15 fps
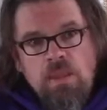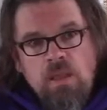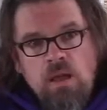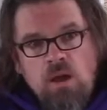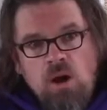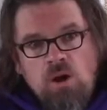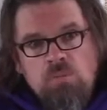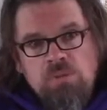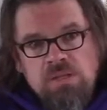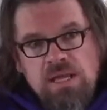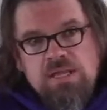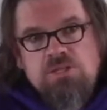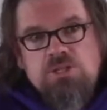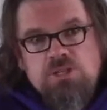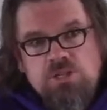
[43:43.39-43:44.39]
our
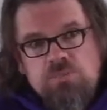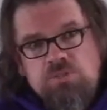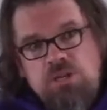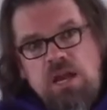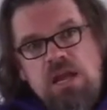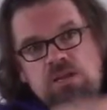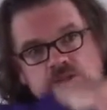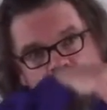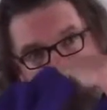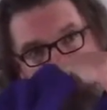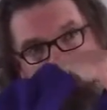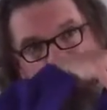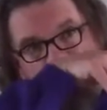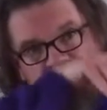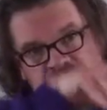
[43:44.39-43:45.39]
relationship changed over
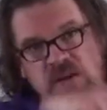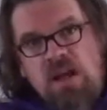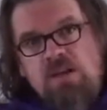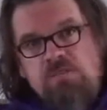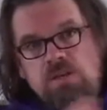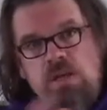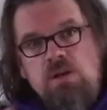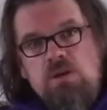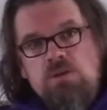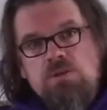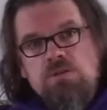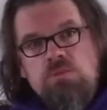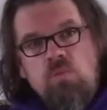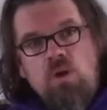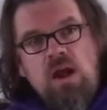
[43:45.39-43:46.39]
about 5
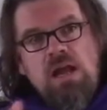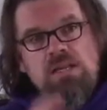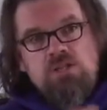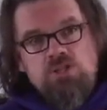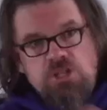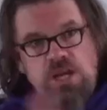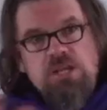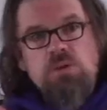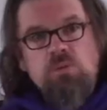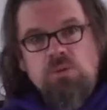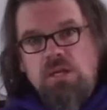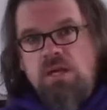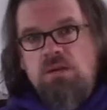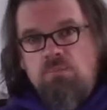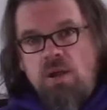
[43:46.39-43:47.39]
years to where I
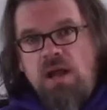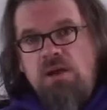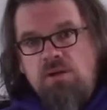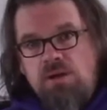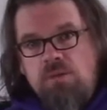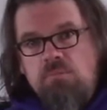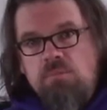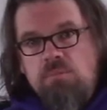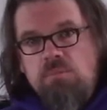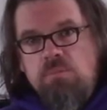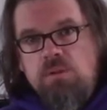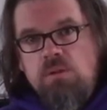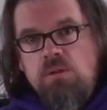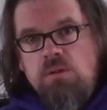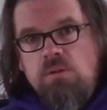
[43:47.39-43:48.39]
genuinely admired him,
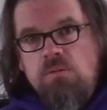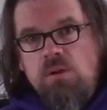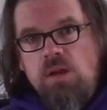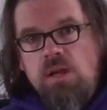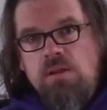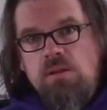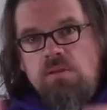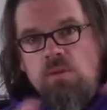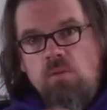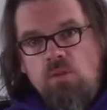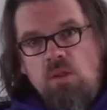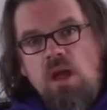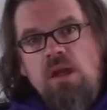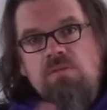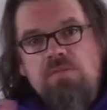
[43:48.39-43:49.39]
right? That there were a
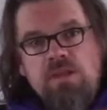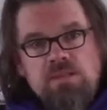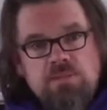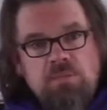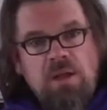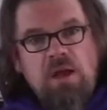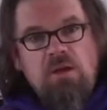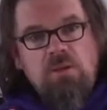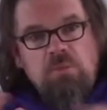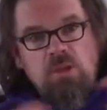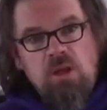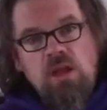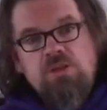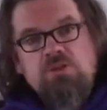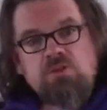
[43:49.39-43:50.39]
lot of things about him, a
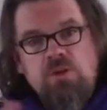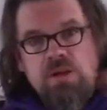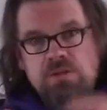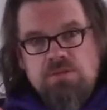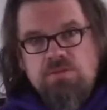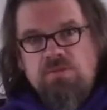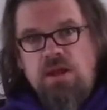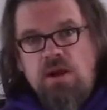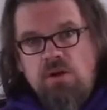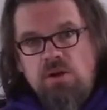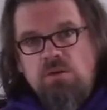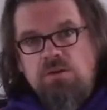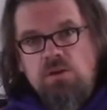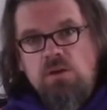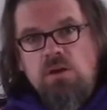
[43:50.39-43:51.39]
lot of strengths of
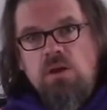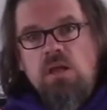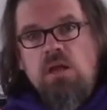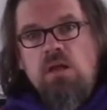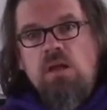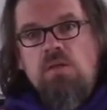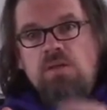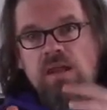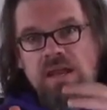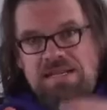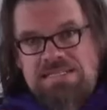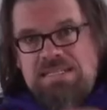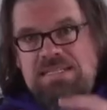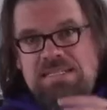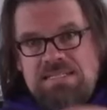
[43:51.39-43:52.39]
character that I
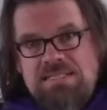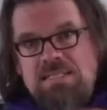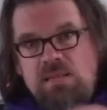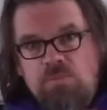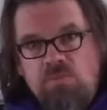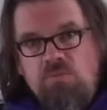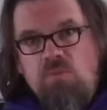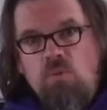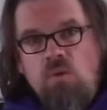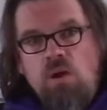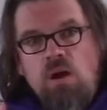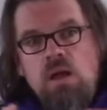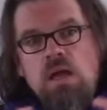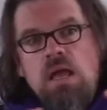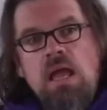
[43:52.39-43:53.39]
didn't see before.